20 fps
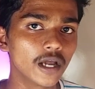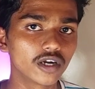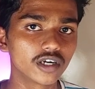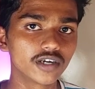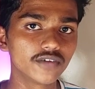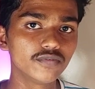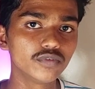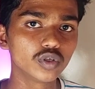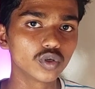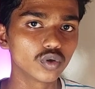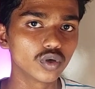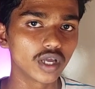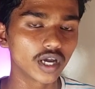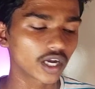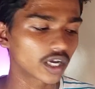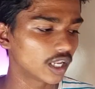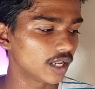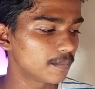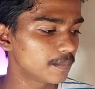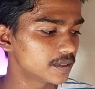reviewed
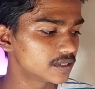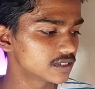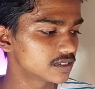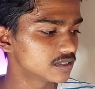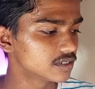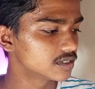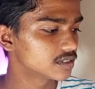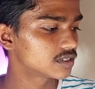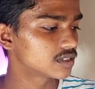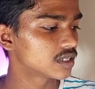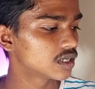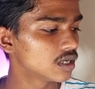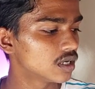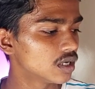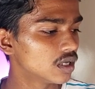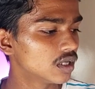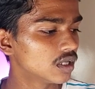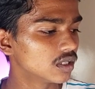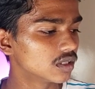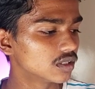color pencils
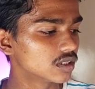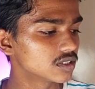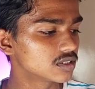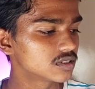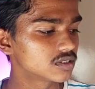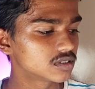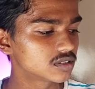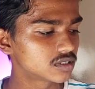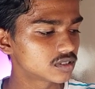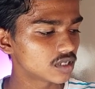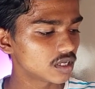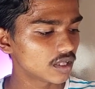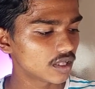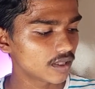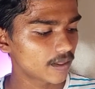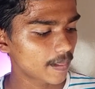this